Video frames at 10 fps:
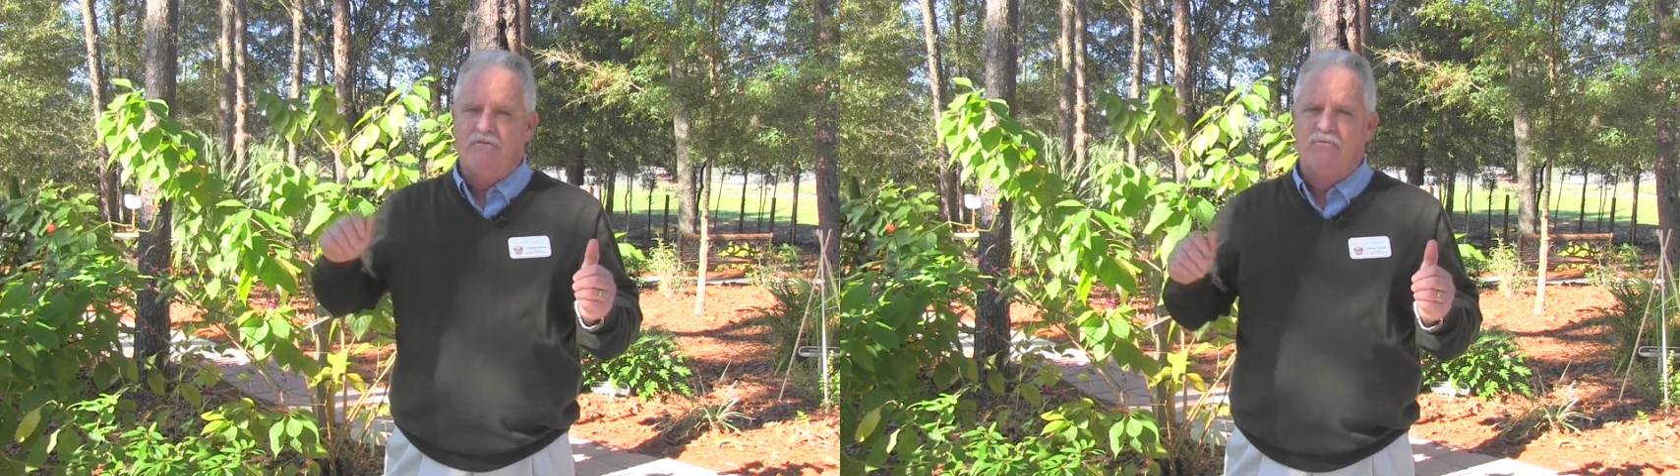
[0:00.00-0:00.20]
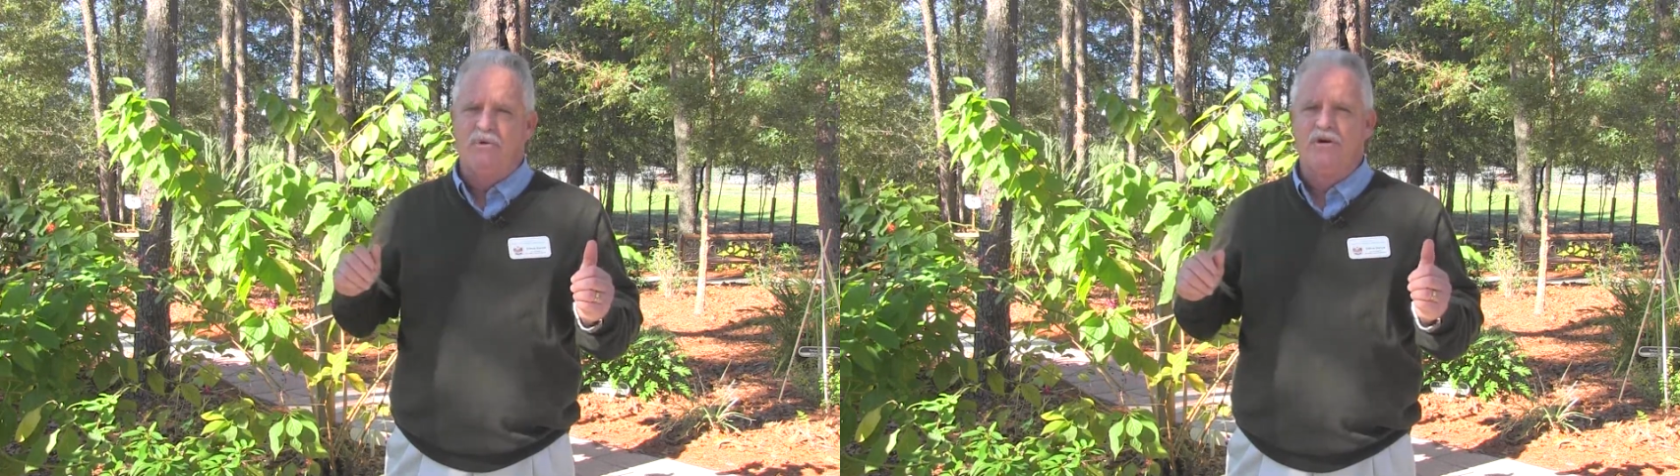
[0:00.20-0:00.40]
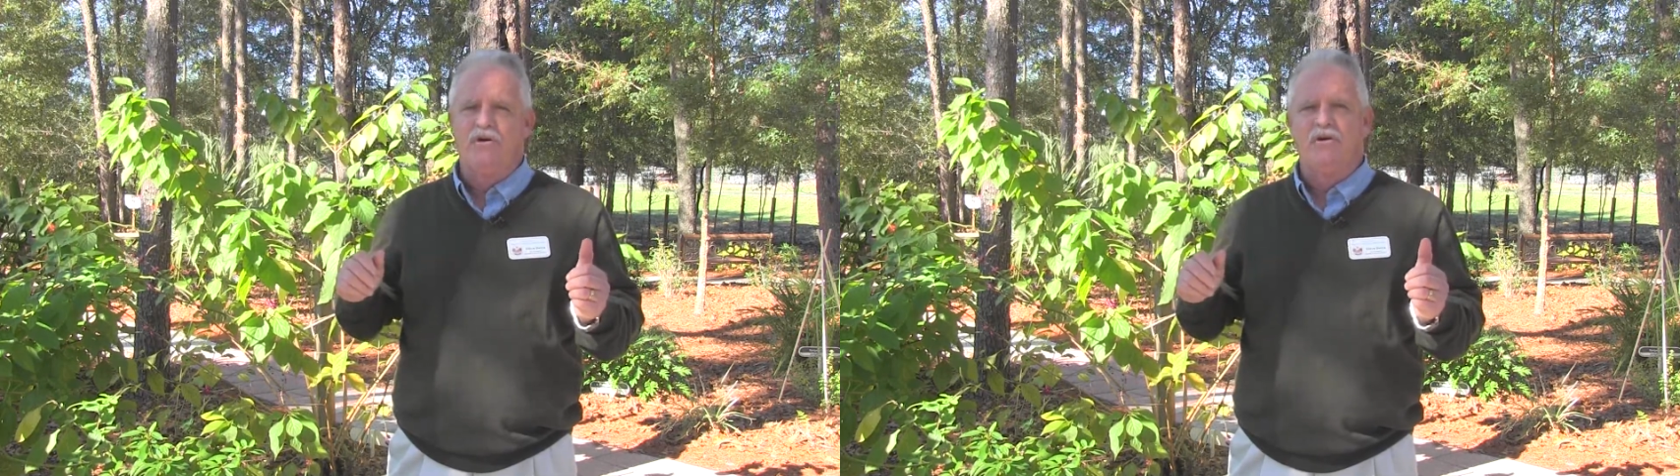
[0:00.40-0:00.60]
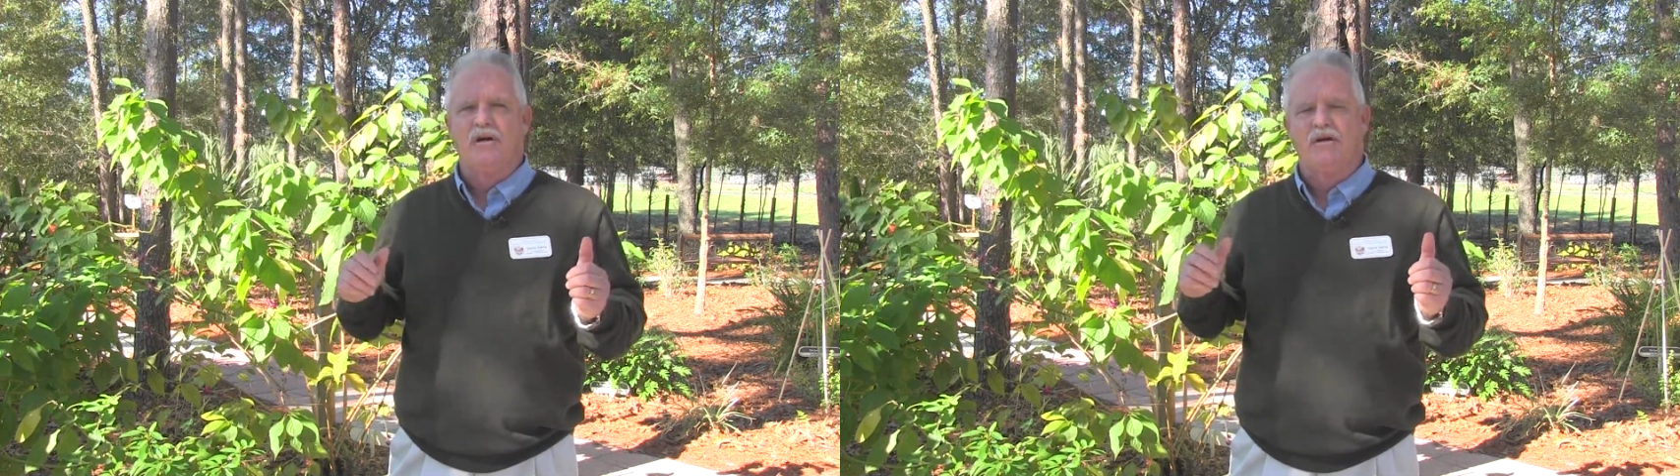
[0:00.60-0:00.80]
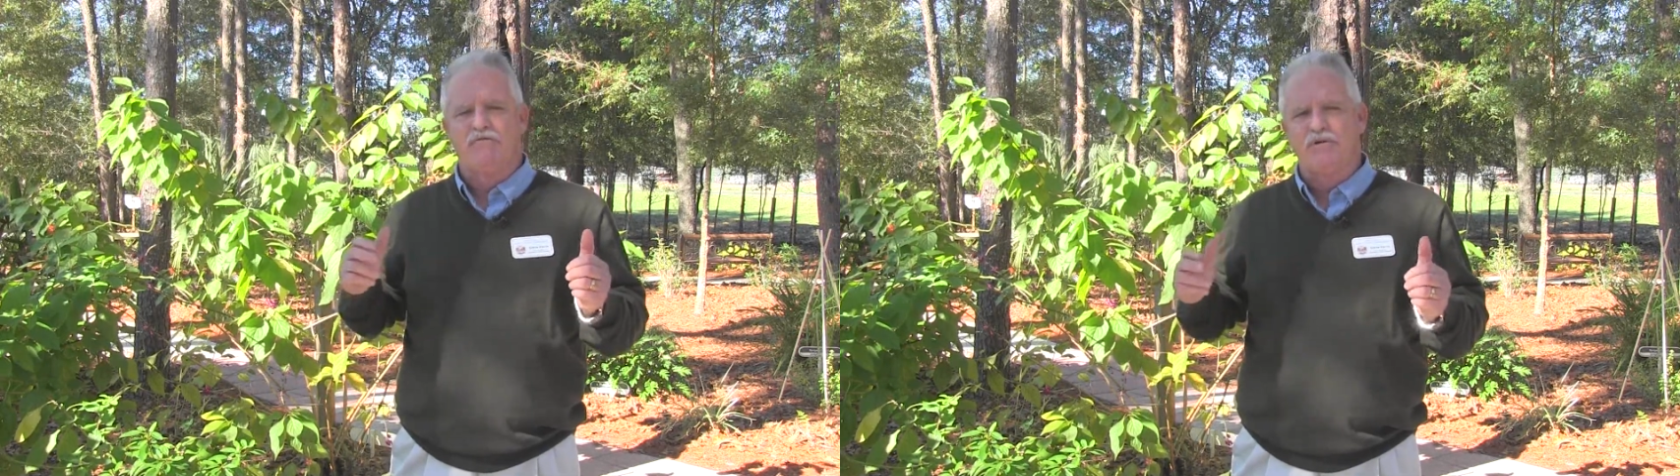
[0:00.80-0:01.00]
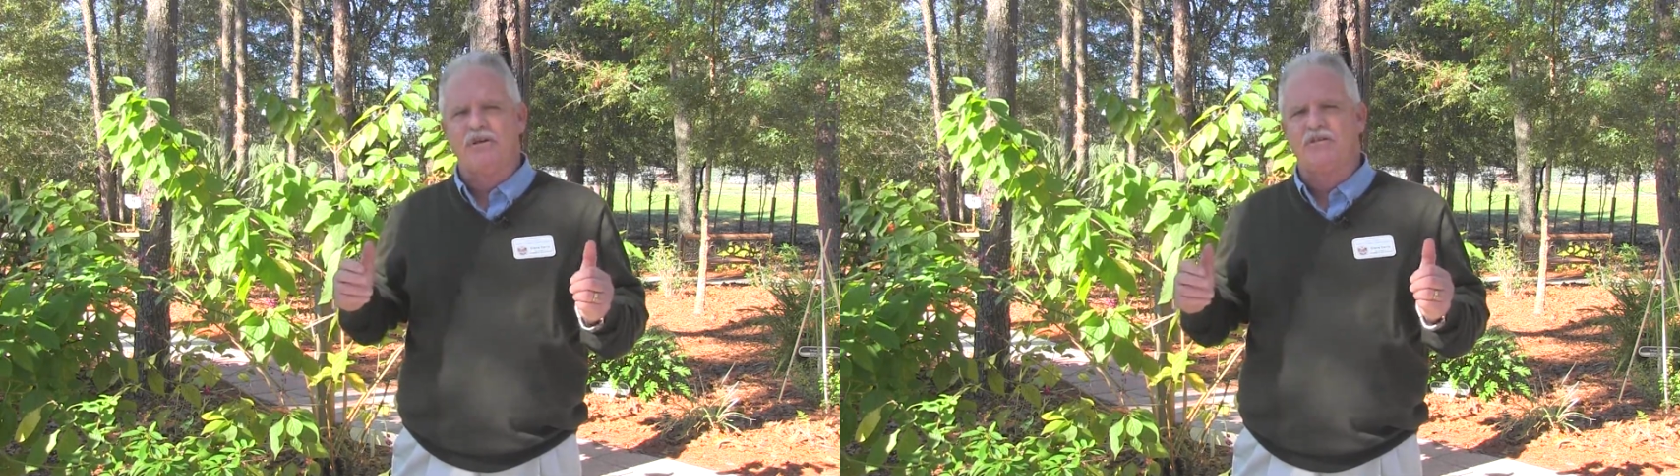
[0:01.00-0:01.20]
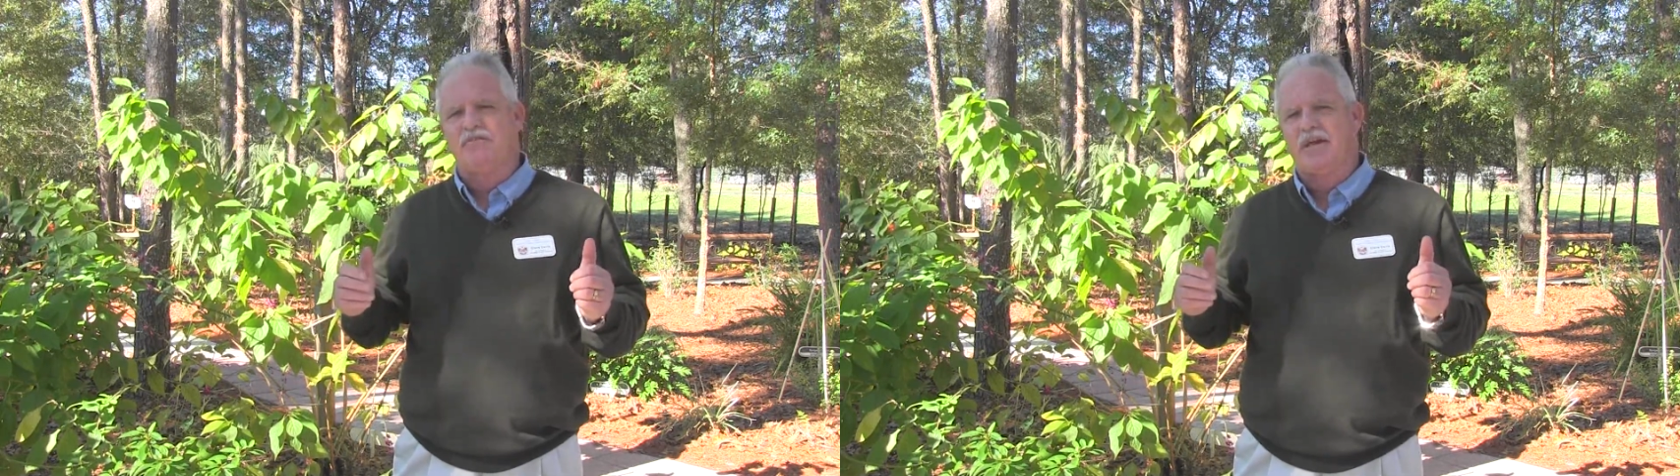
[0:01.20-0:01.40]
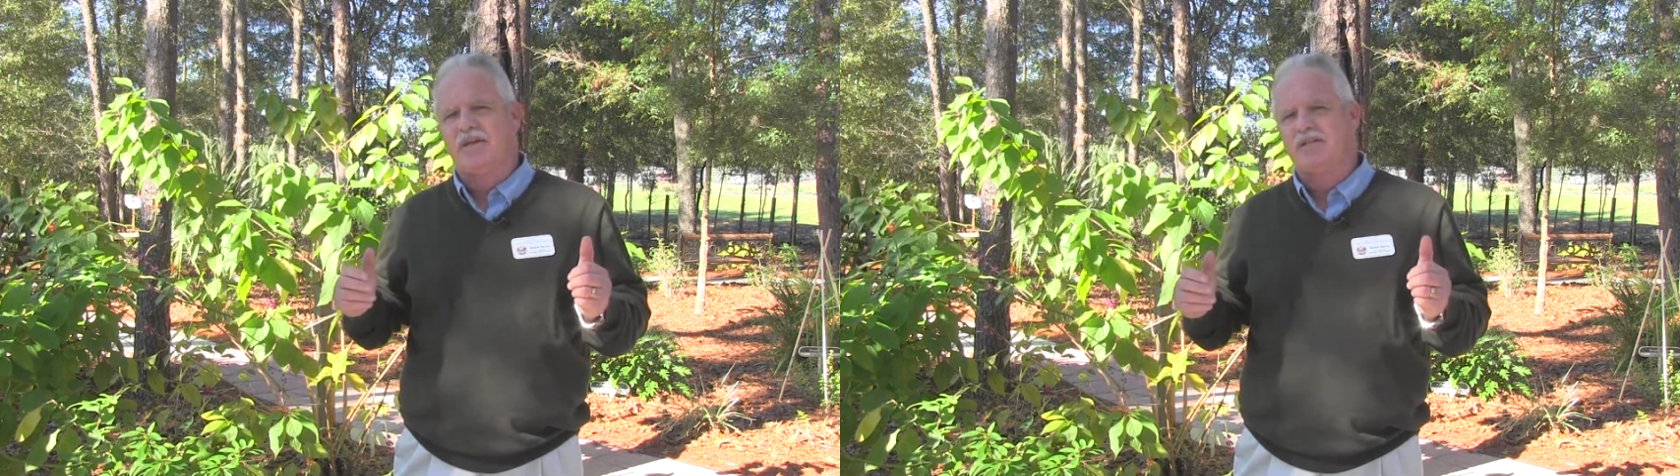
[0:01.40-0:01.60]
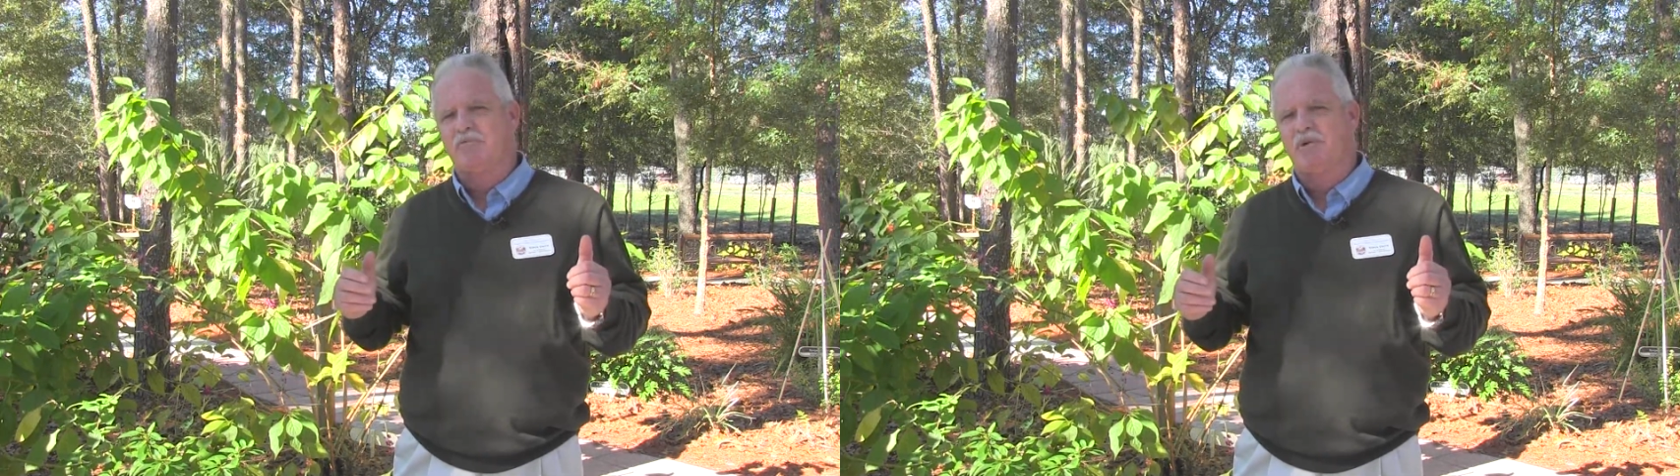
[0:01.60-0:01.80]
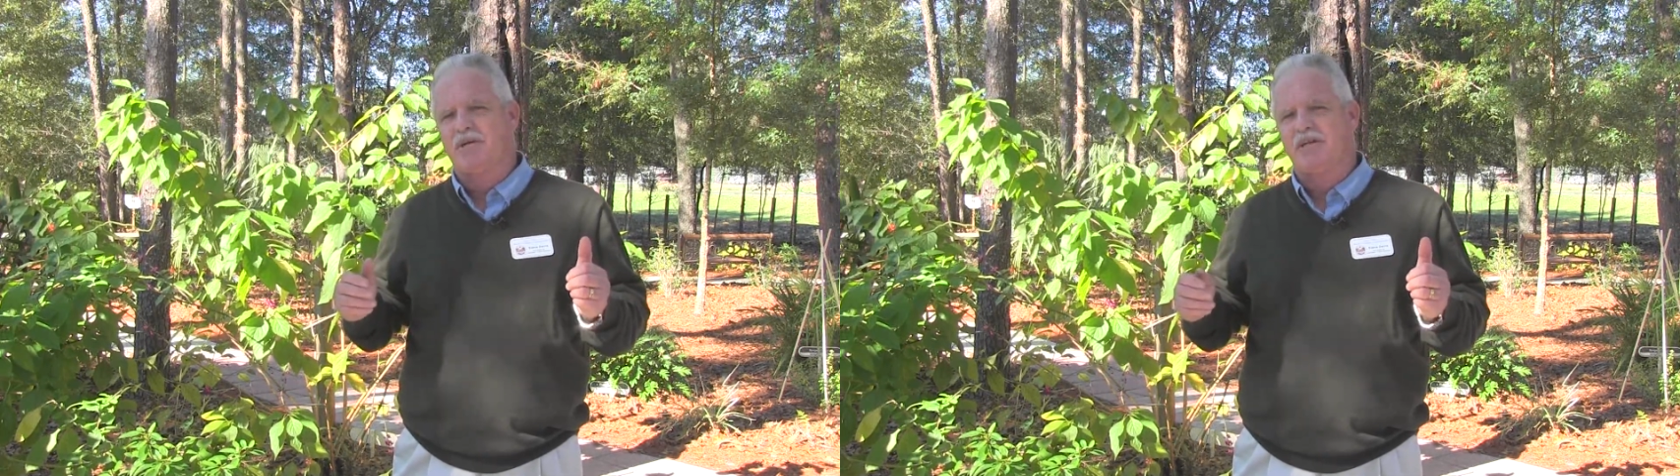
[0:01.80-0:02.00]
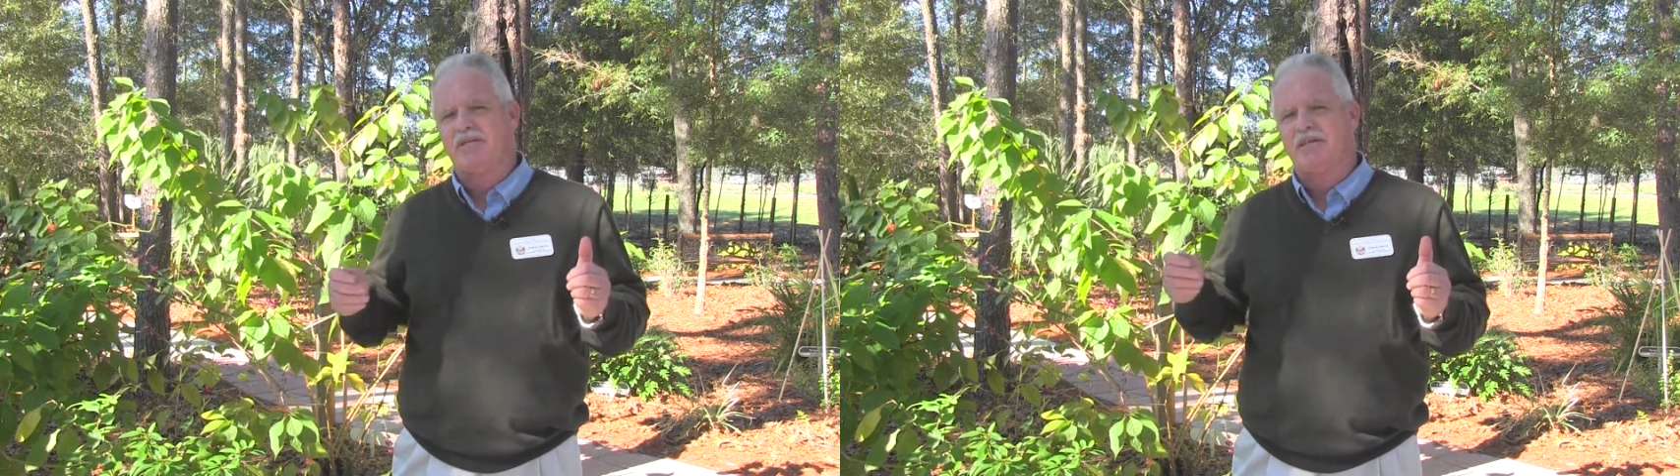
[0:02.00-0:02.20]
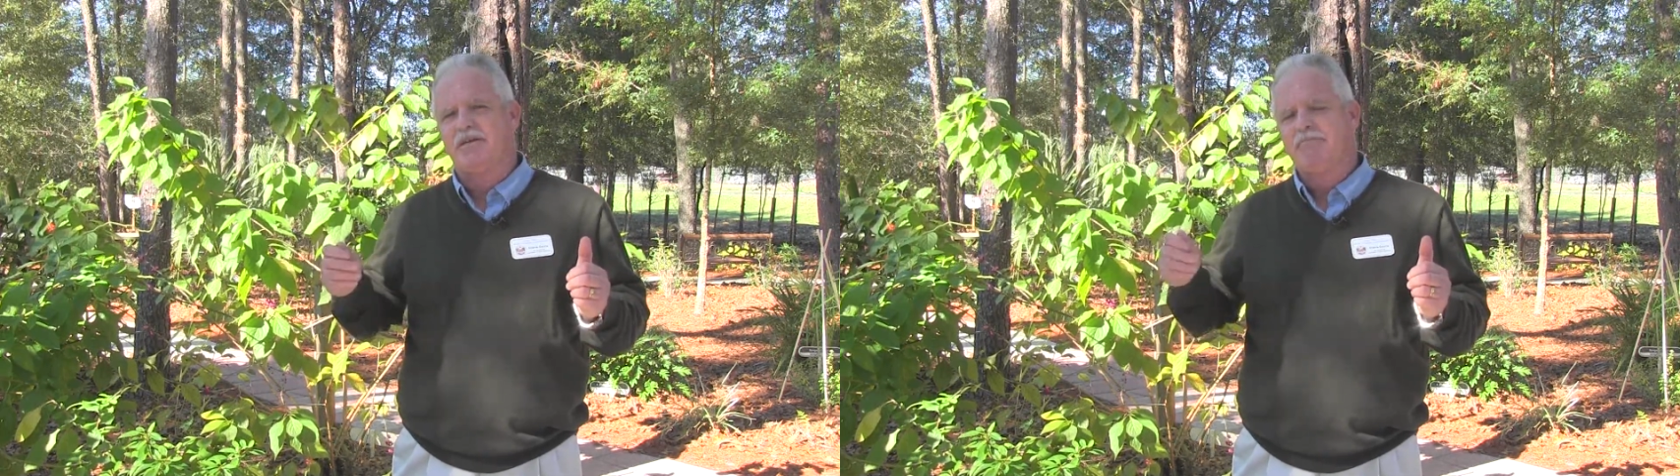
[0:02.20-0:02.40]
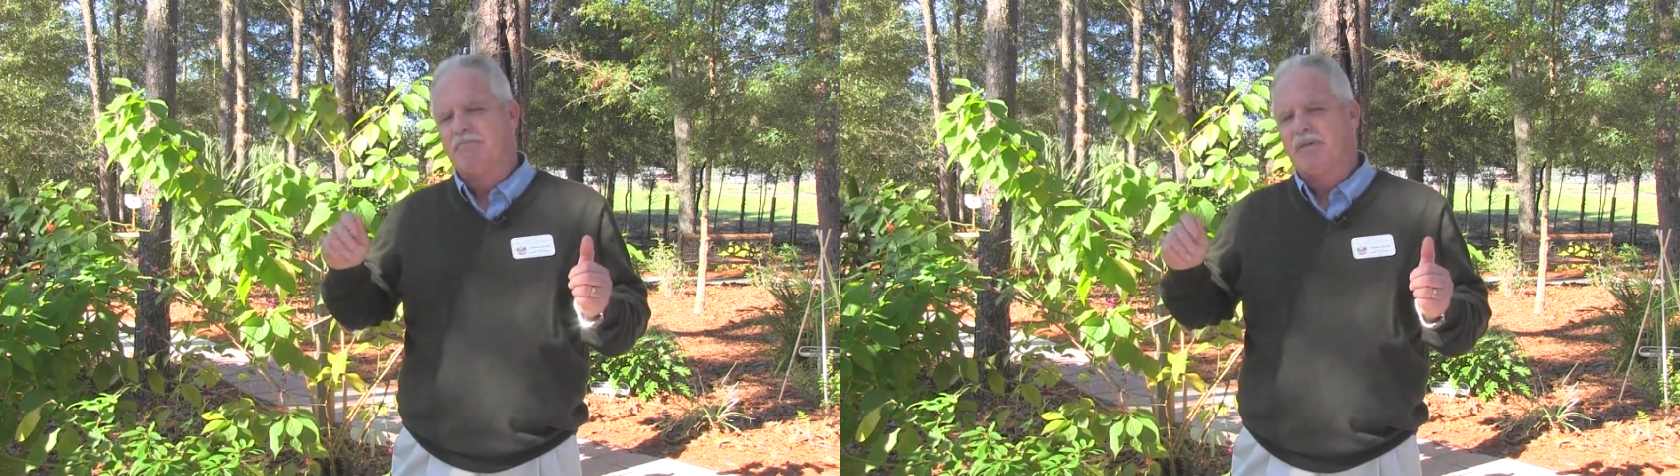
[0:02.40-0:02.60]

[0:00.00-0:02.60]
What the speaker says: If a freeze event is predicted,